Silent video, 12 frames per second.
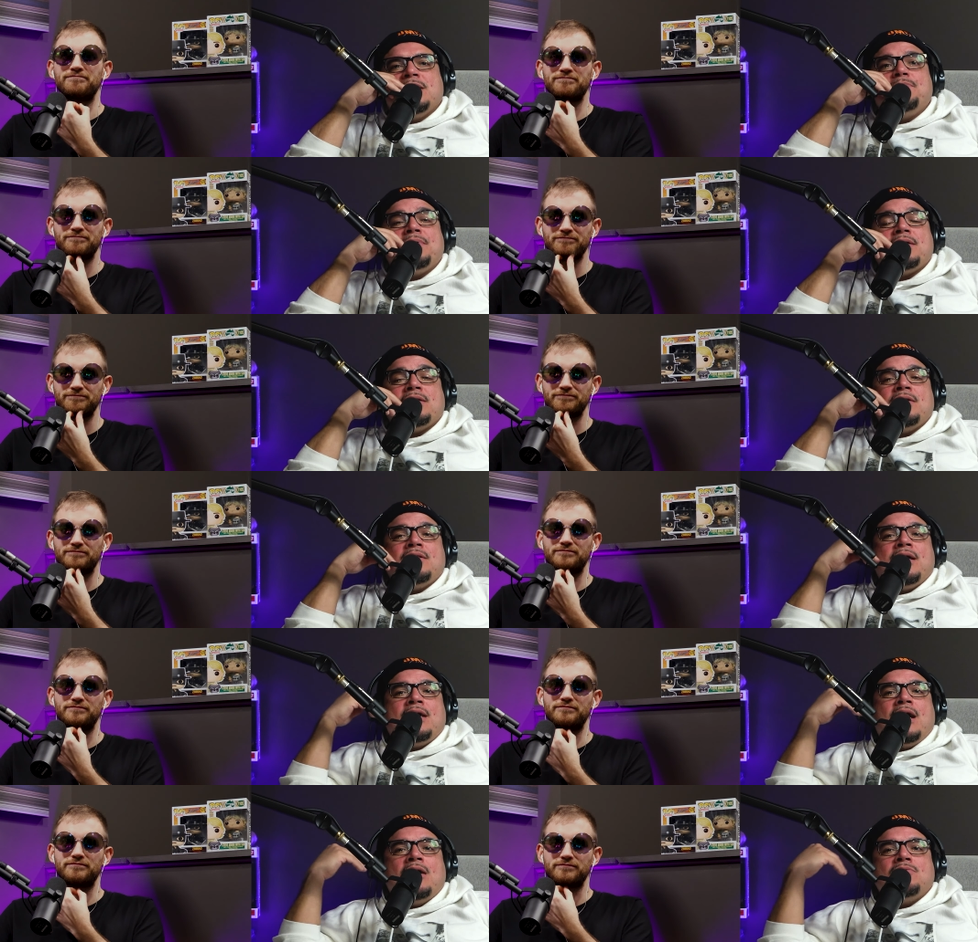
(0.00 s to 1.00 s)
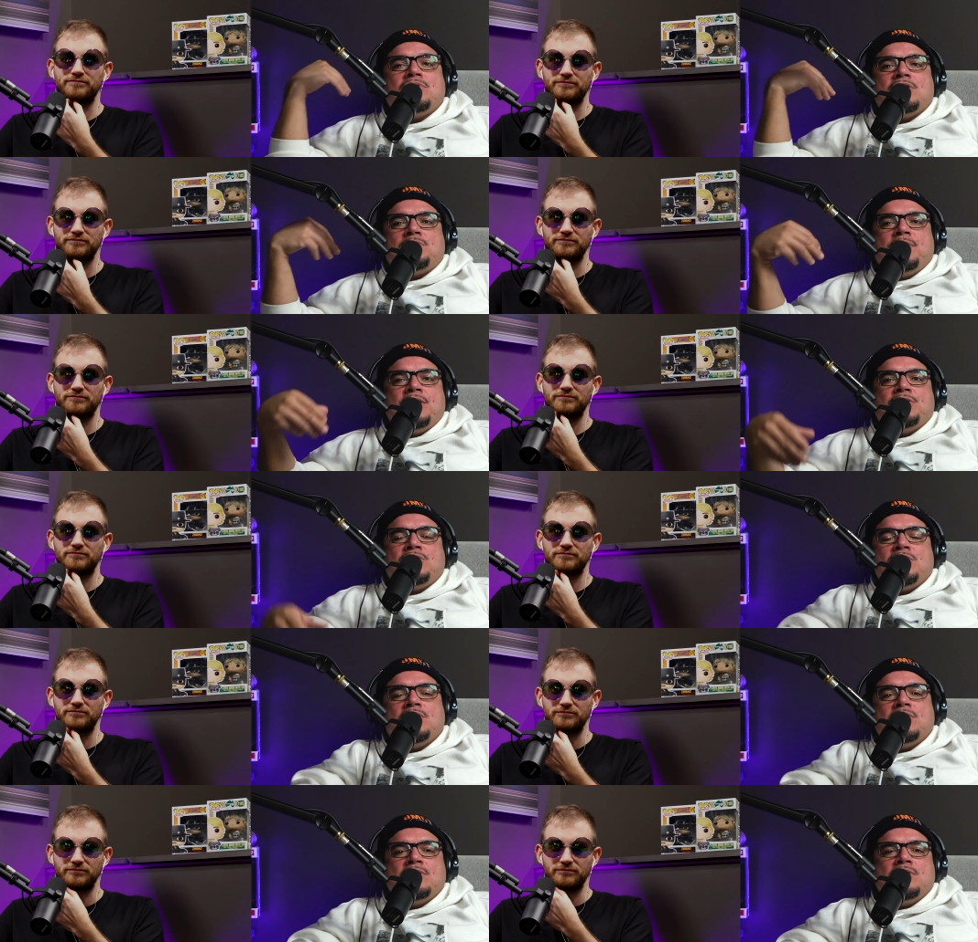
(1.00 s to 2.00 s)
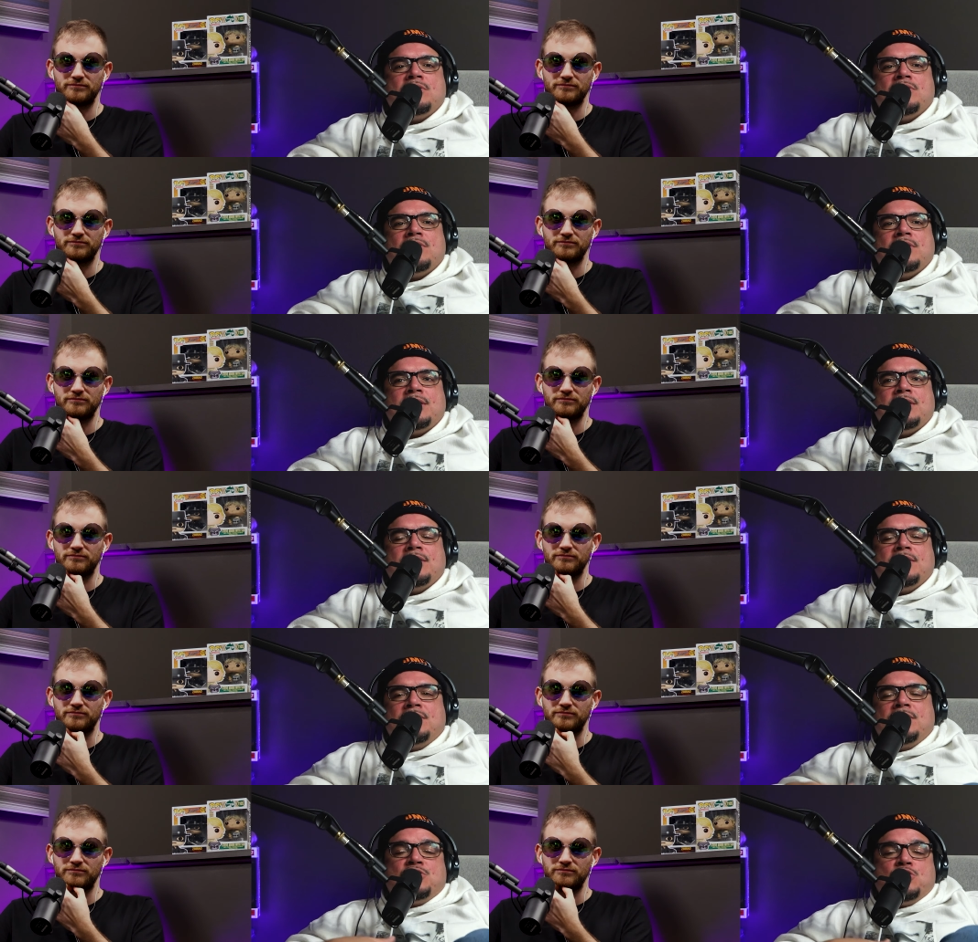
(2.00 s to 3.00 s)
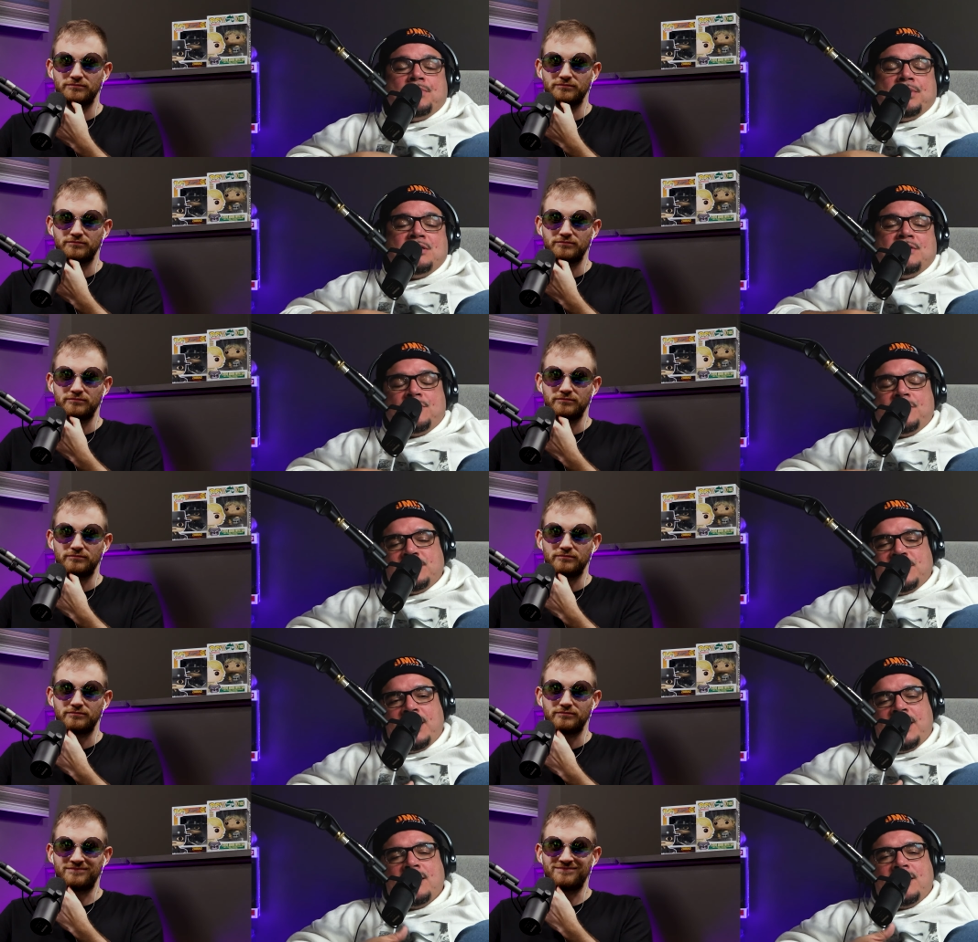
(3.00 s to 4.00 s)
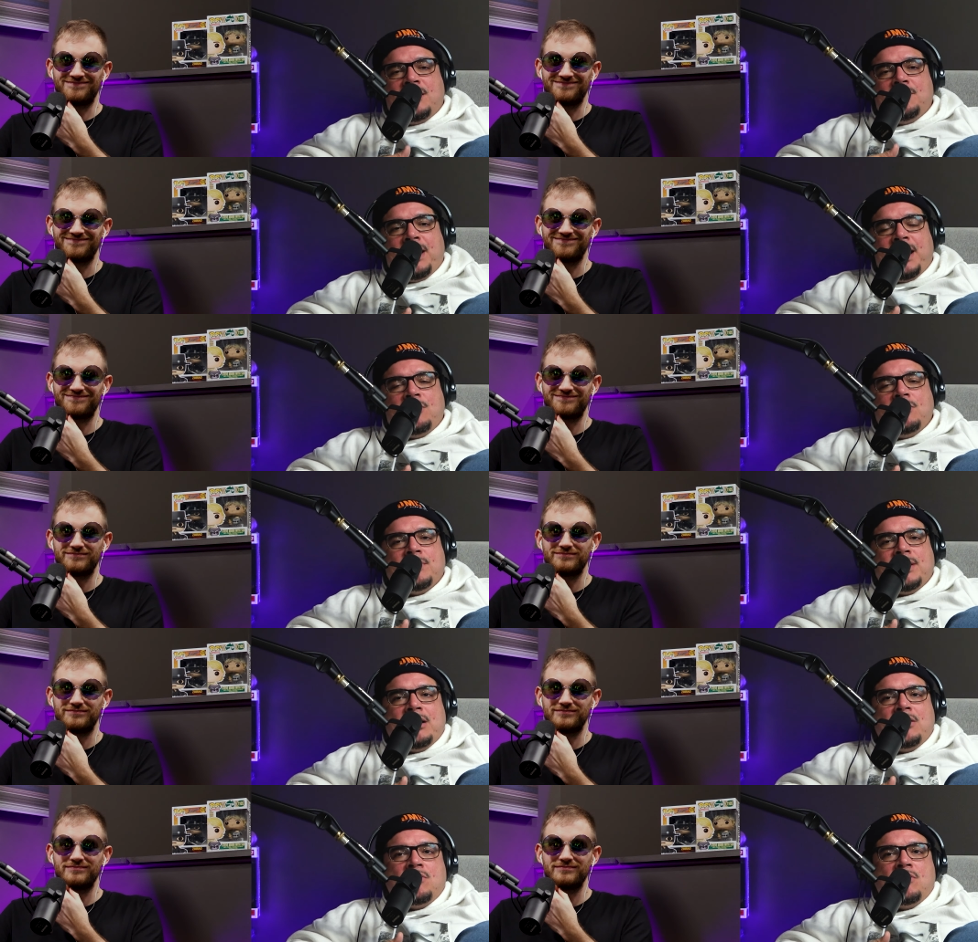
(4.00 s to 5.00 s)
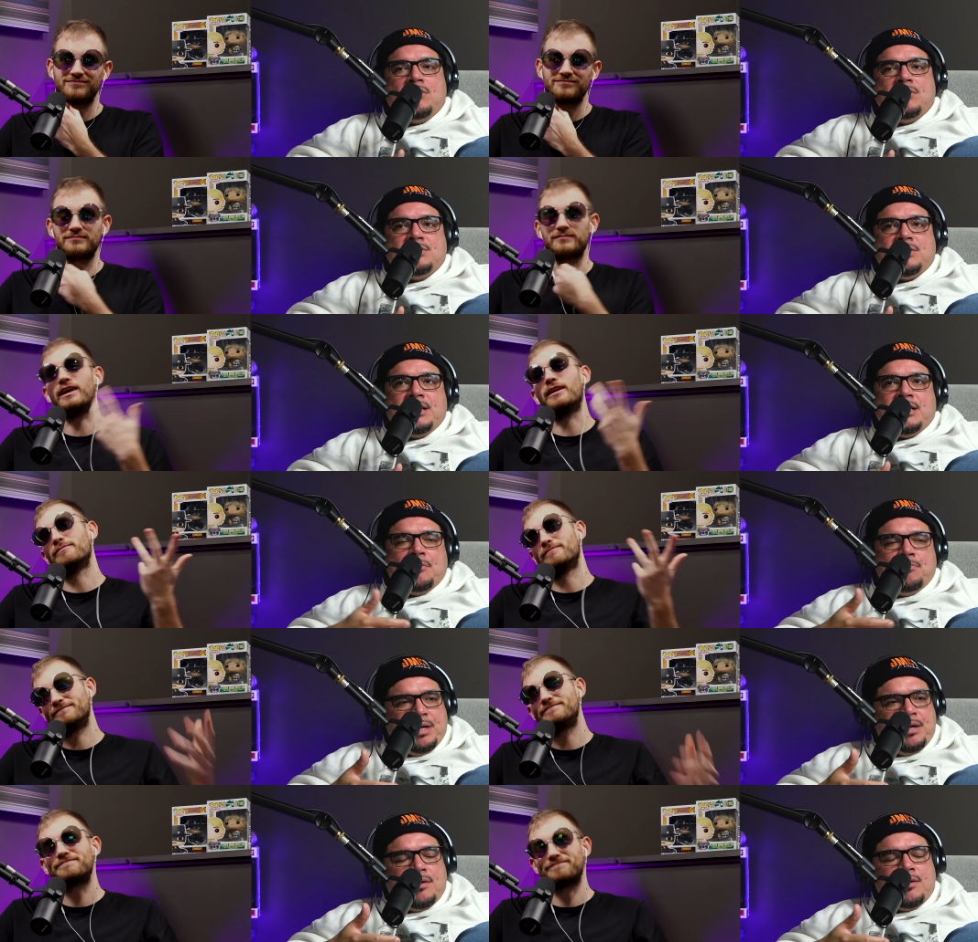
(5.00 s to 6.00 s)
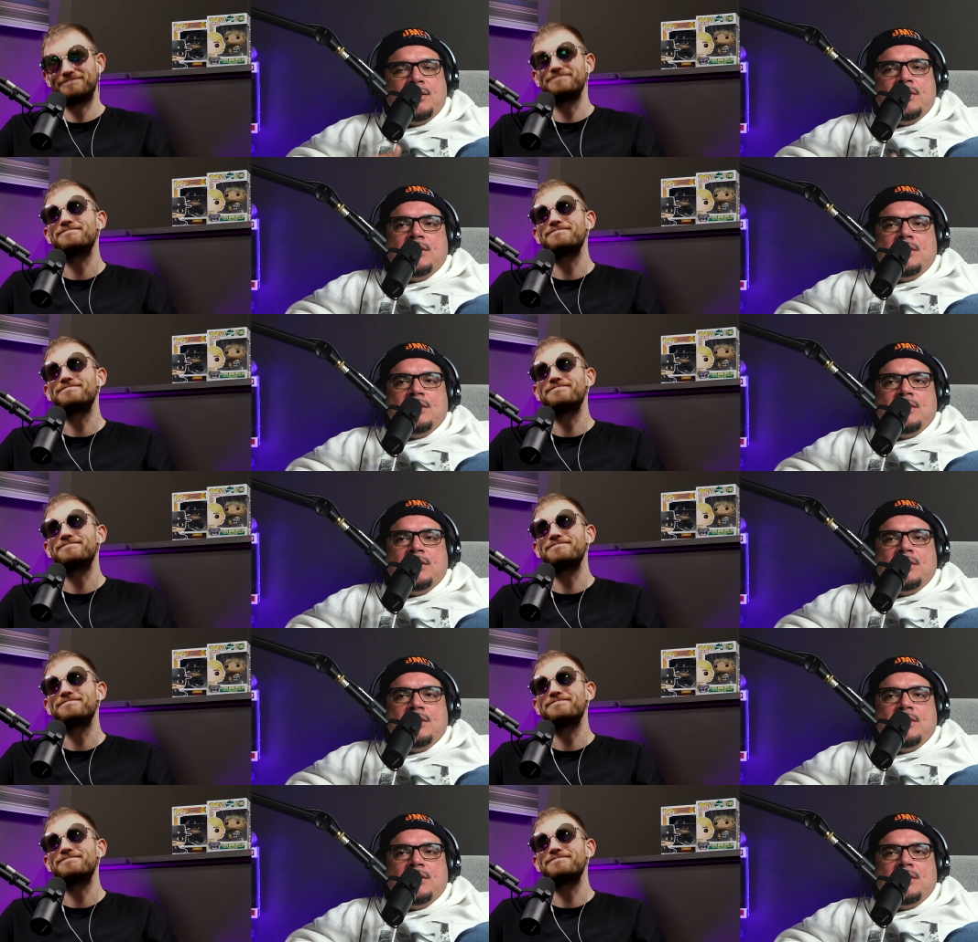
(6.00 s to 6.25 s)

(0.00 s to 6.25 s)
Speaker 1: typically, like I'll just make sure you know like this should be different because I kind of cut back on my alcohol intake, like beer.